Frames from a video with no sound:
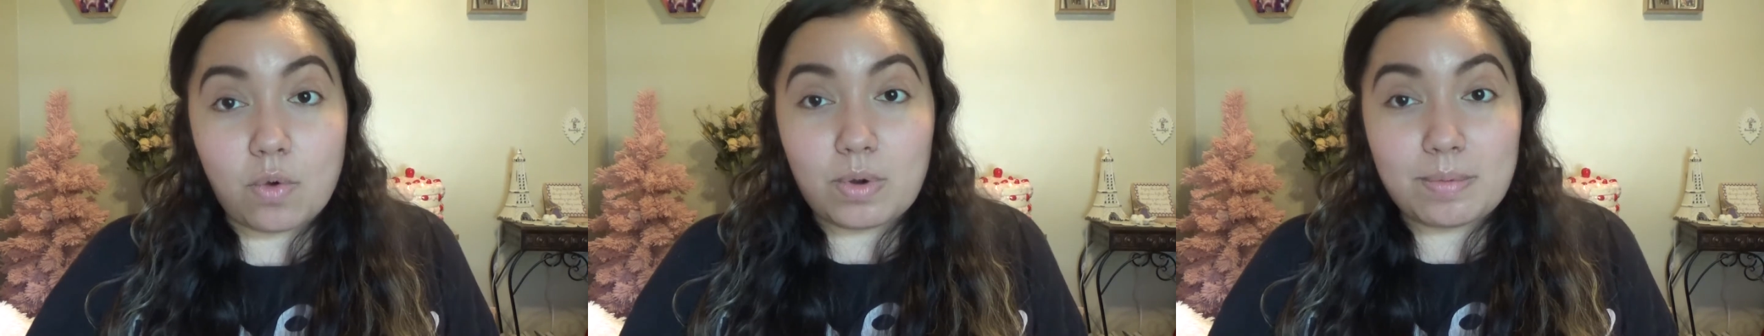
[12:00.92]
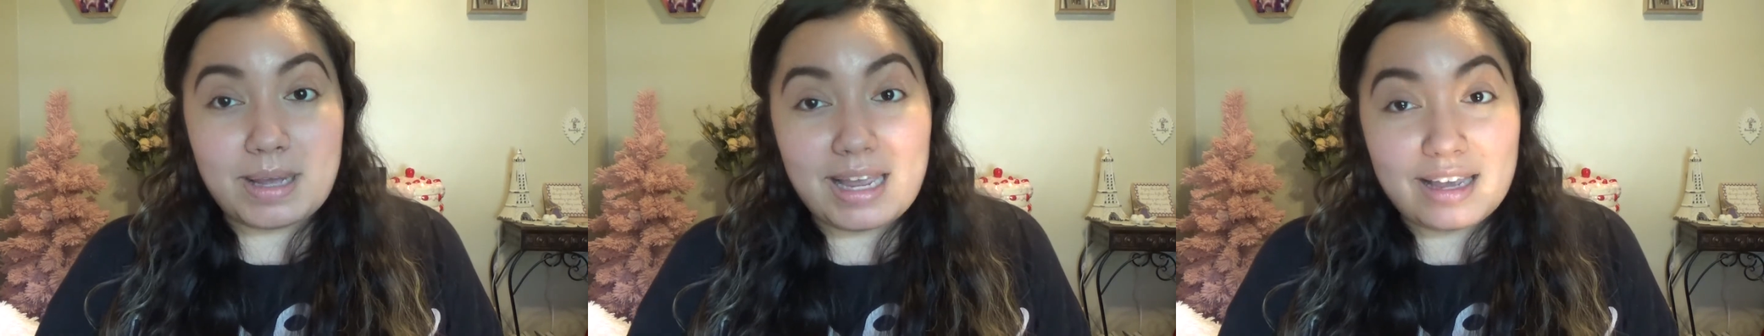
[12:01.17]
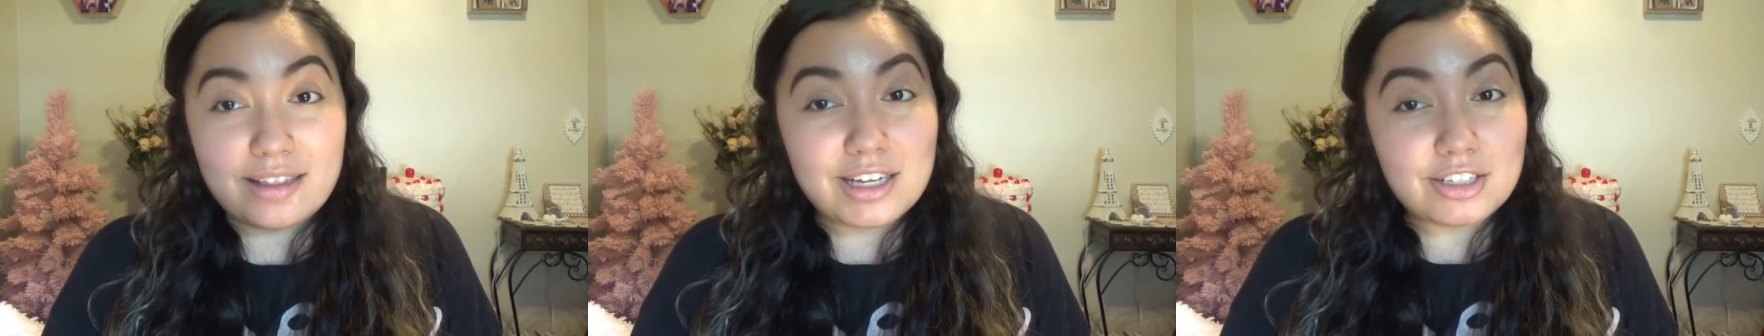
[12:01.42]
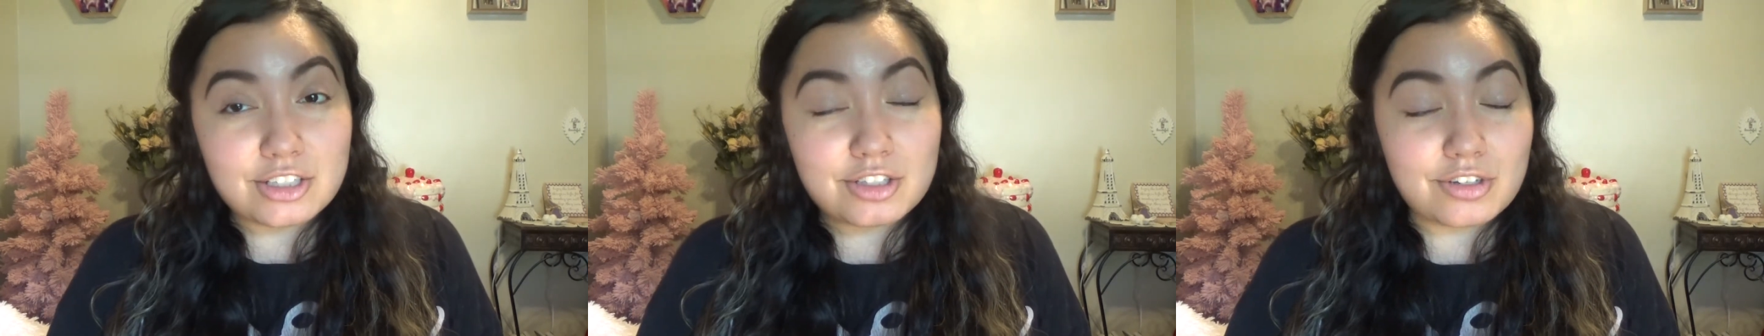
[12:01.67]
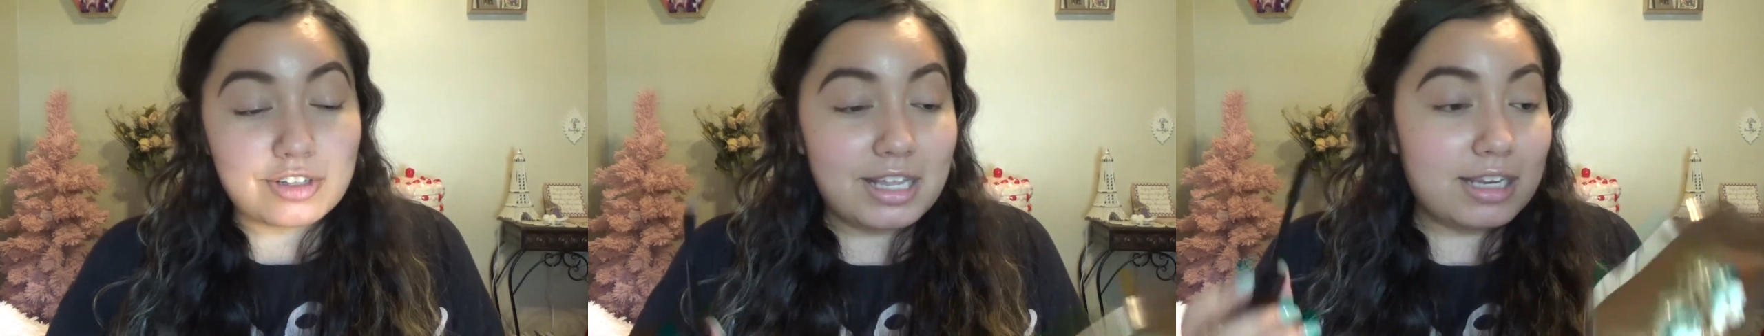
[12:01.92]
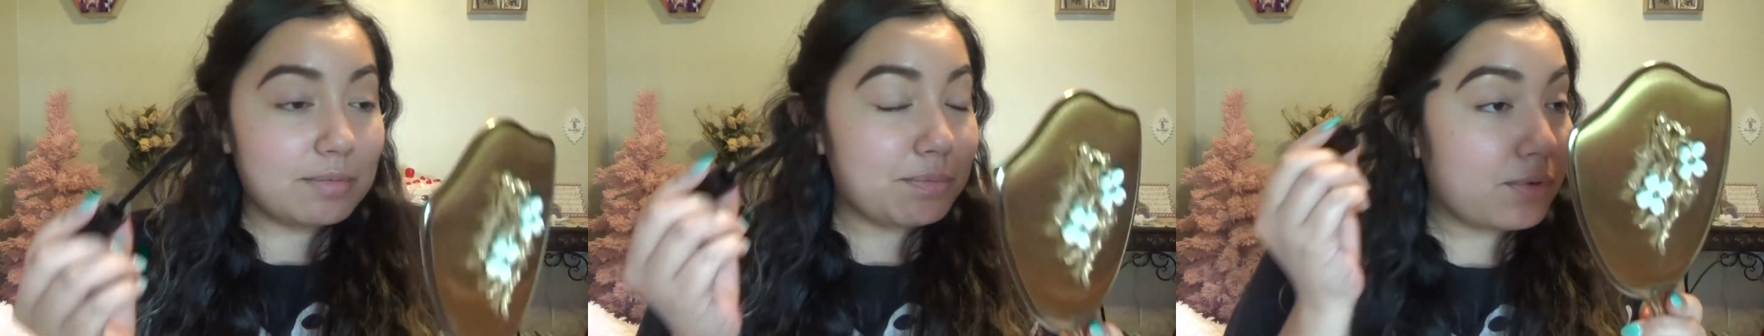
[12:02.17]
what my eyelashes look
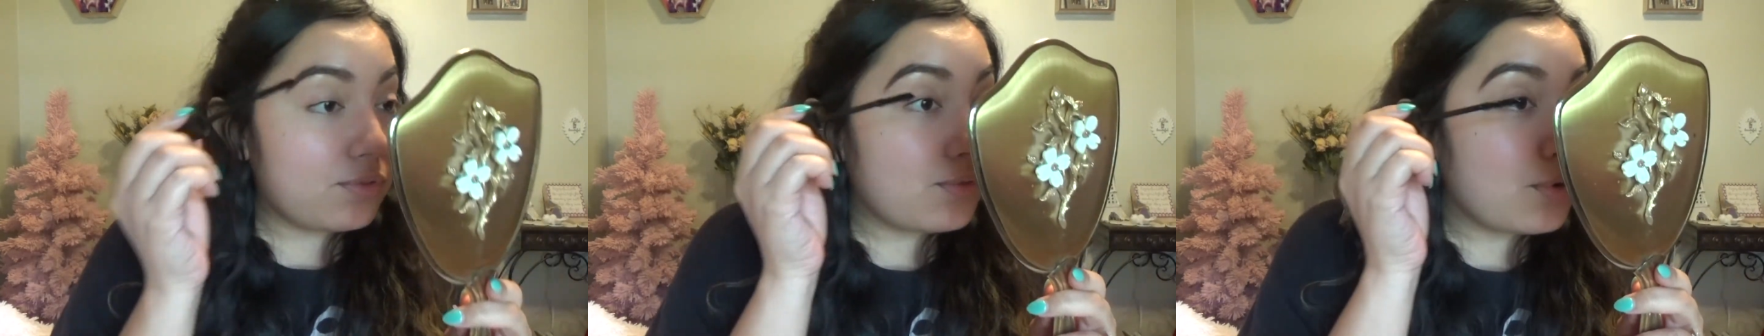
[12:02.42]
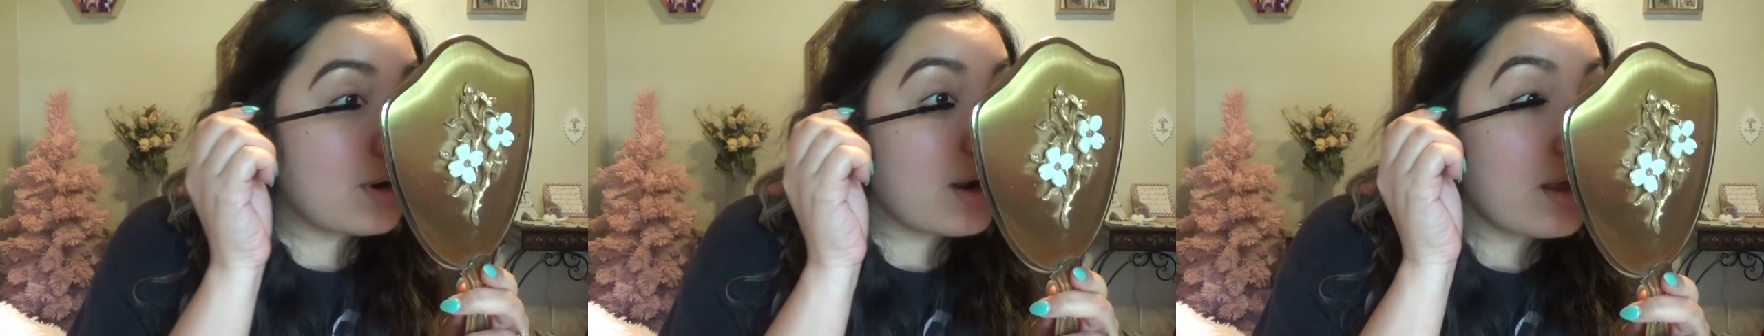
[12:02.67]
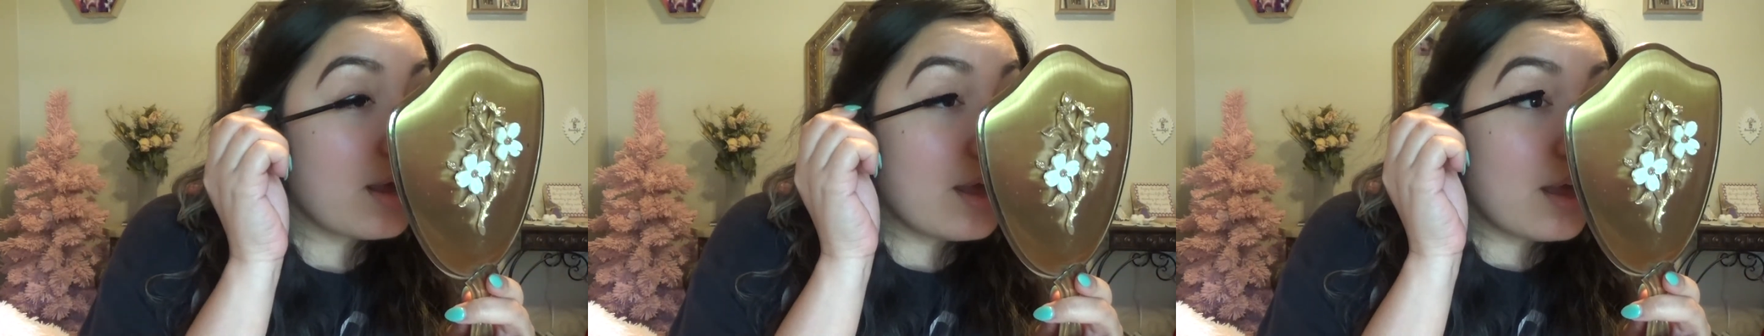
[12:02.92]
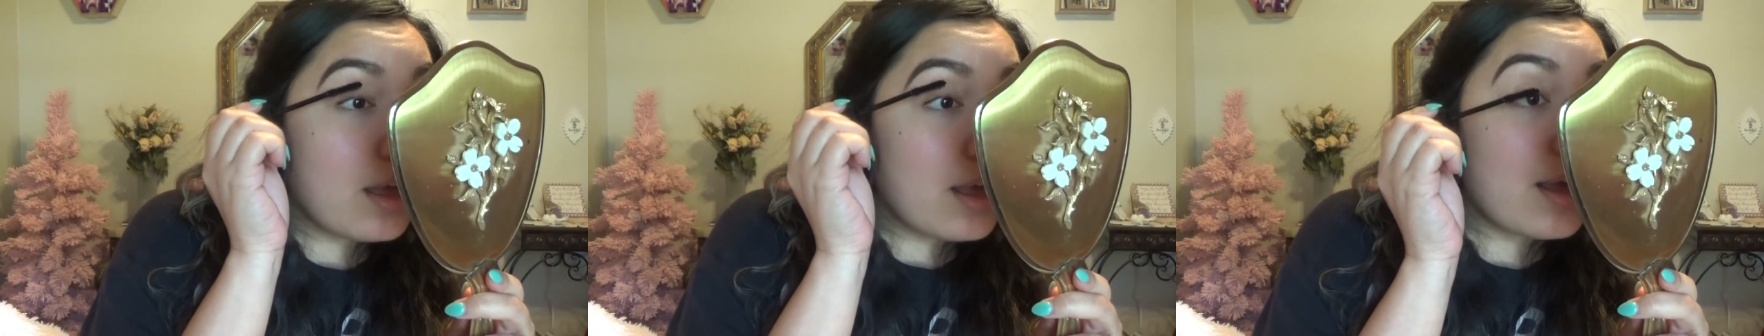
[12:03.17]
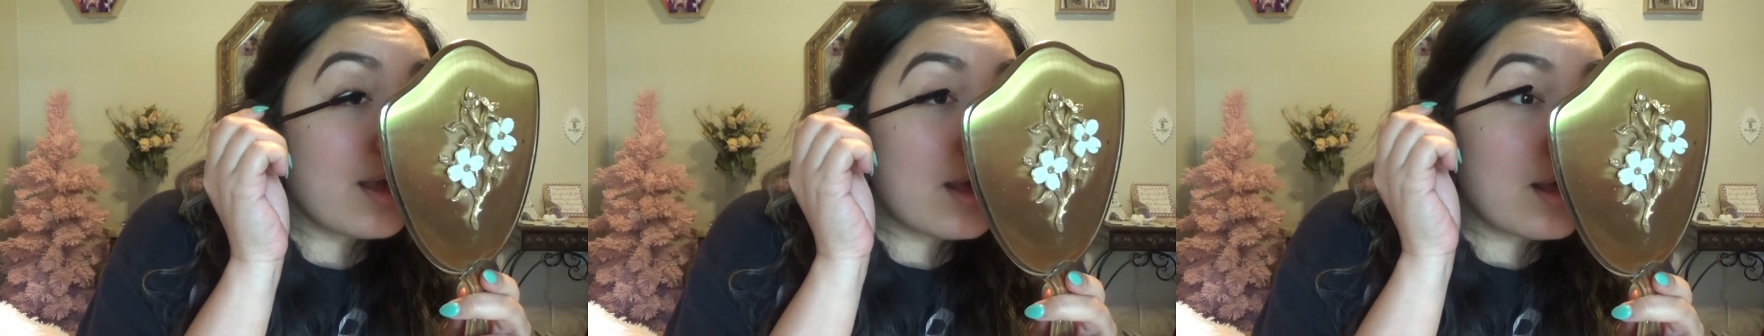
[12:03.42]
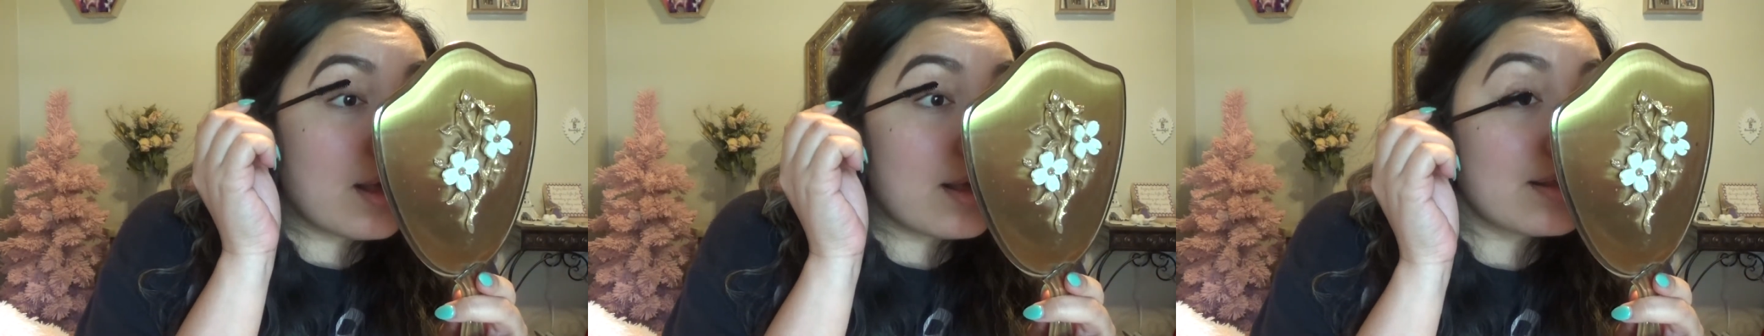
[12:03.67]
like before.
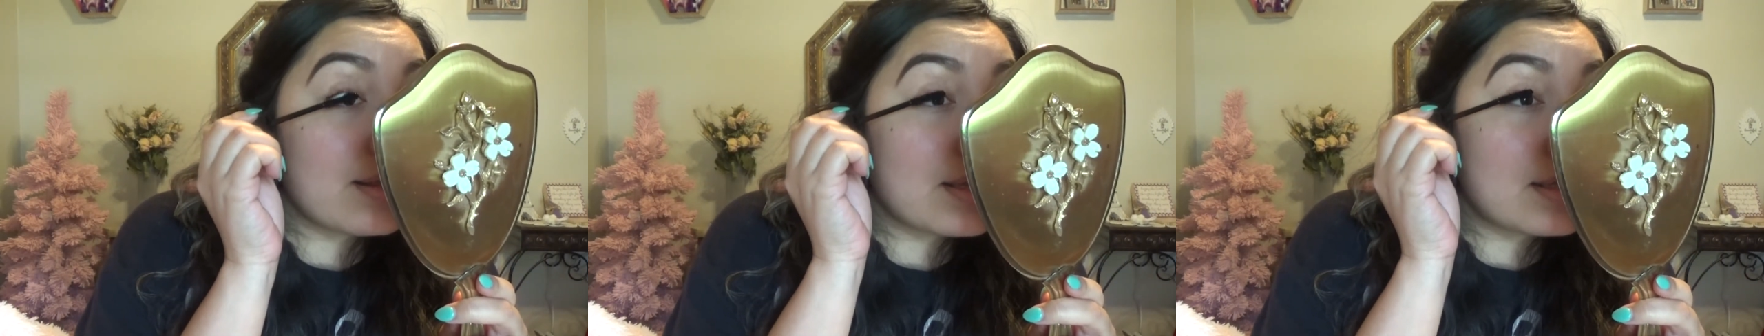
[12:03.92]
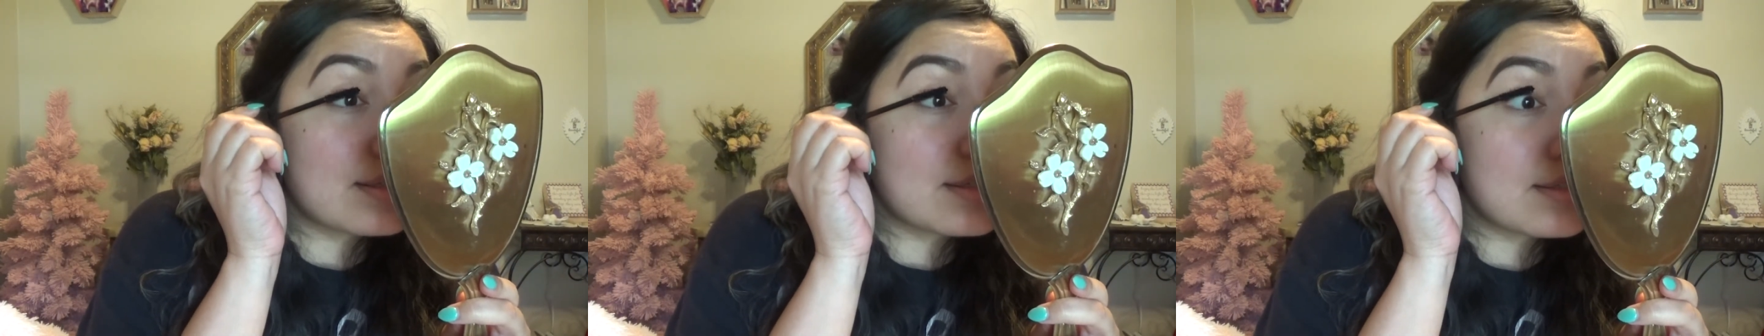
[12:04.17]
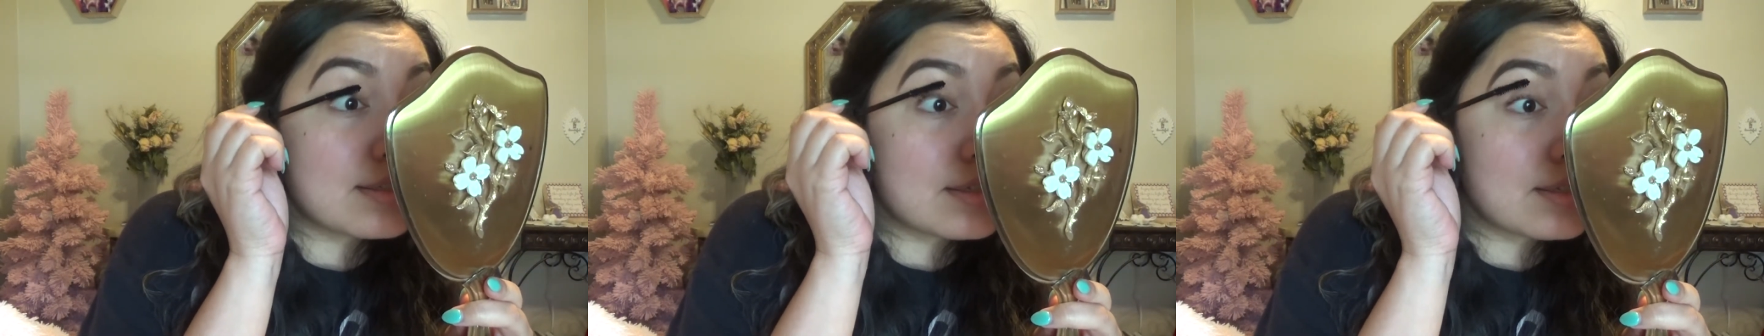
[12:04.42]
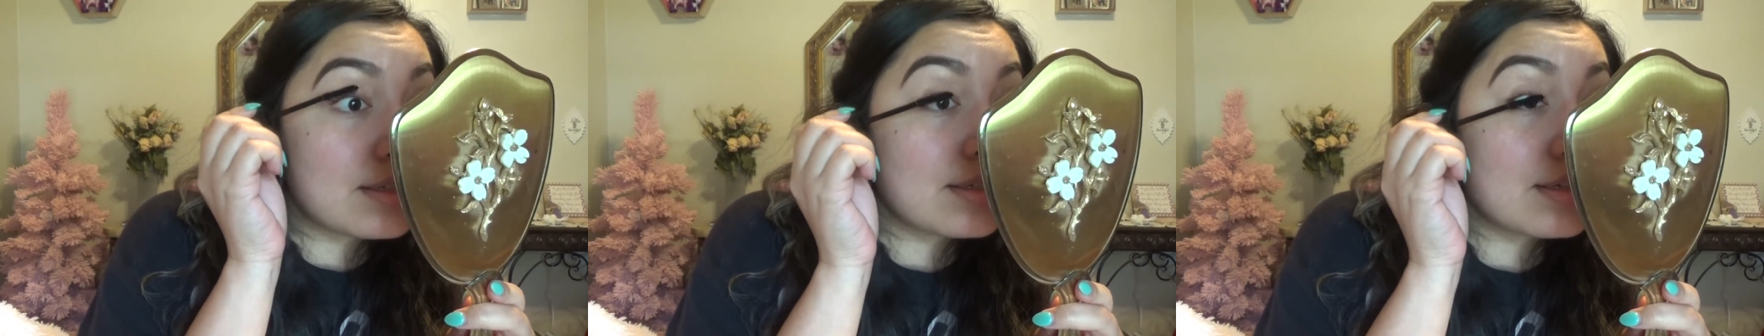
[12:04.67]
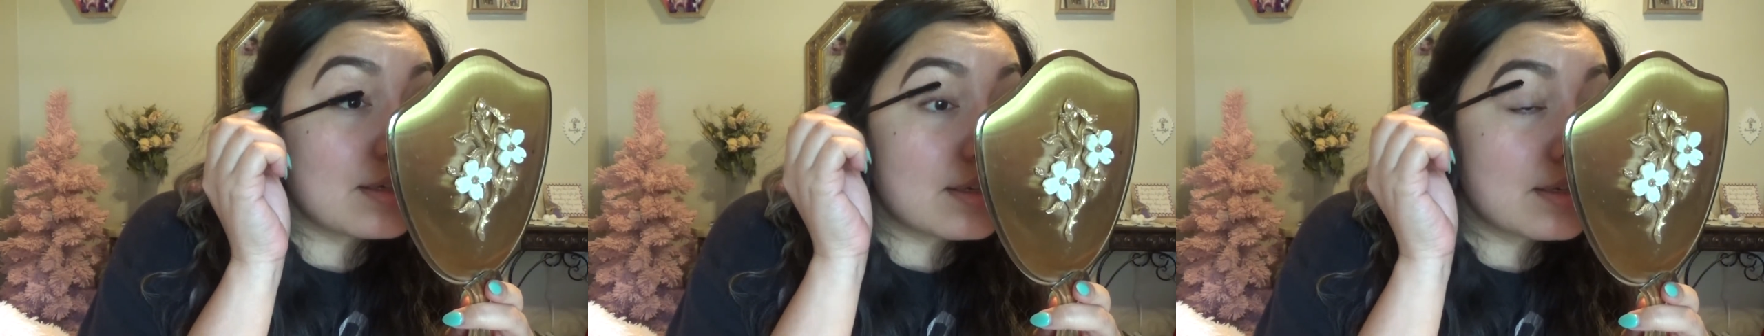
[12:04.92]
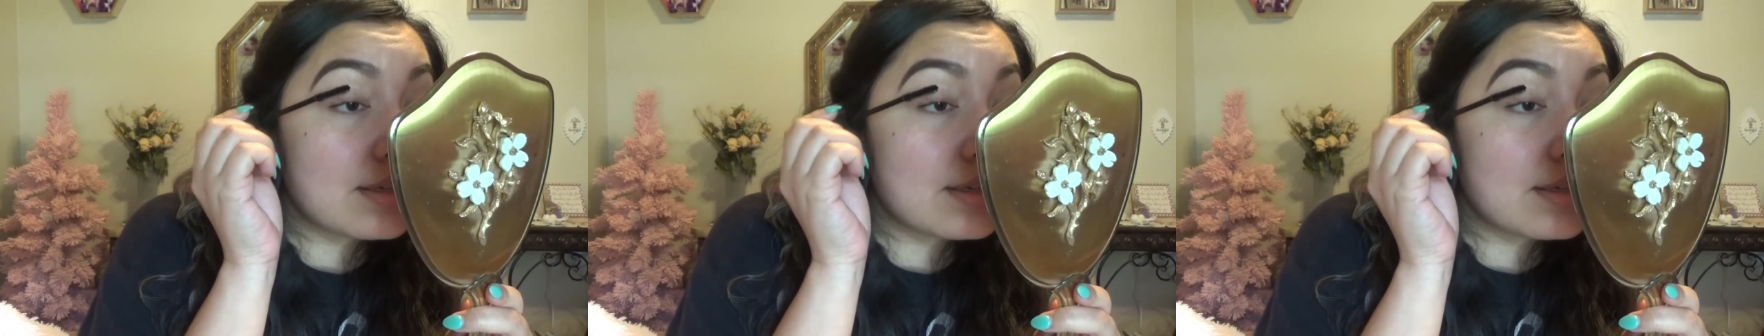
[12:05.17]
Let's see.